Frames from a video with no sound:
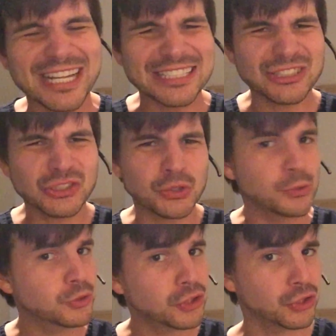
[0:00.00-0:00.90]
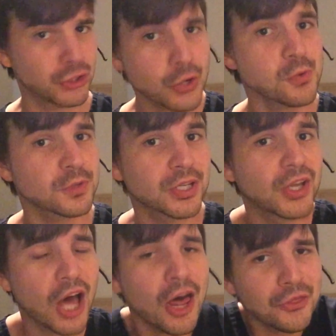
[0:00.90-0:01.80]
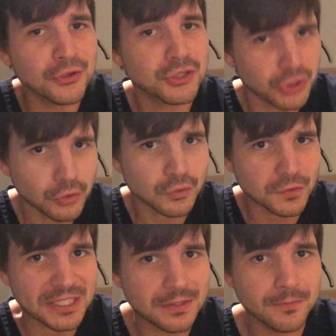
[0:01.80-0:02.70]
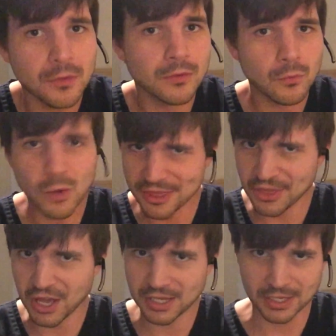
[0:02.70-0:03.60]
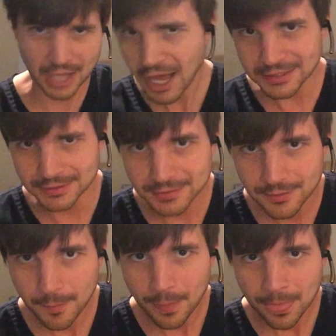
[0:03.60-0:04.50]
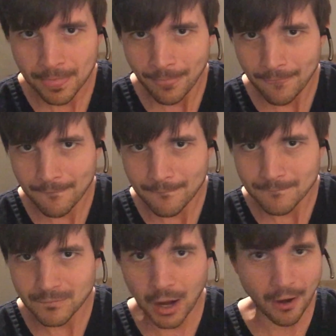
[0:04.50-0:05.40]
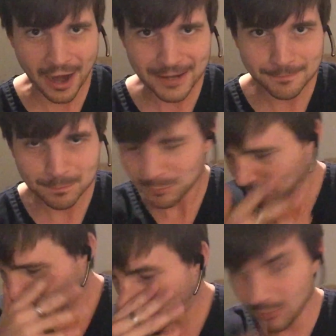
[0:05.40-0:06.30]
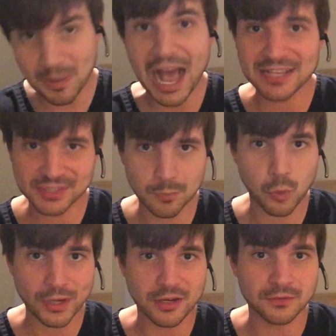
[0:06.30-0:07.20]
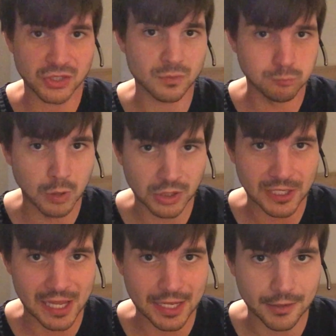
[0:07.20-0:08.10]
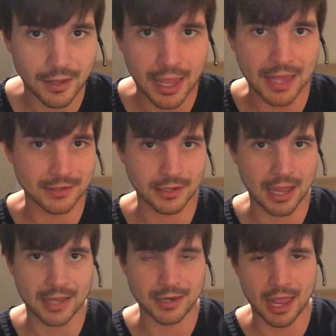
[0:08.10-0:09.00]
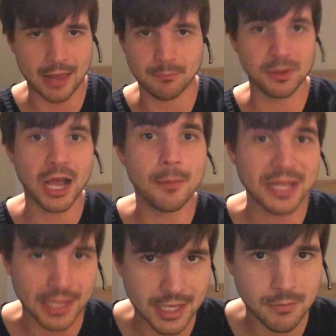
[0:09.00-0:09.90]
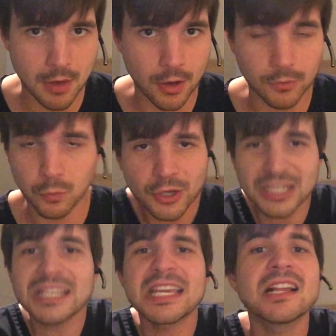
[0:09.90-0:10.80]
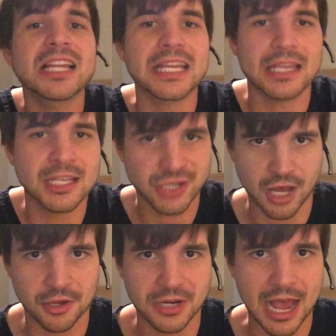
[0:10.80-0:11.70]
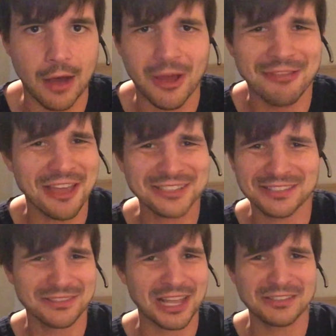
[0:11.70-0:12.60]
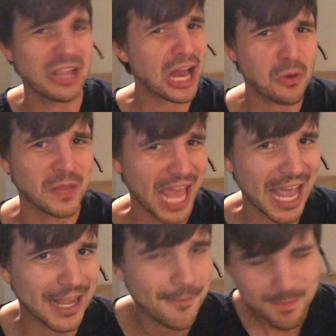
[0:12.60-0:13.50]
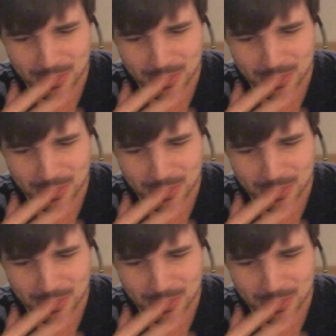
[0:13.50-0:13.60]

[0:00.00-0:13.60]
is to shoot other children with a gun. All right? We're past the point of just bullying and becoming emo. We're killing each other now, and that's not okay.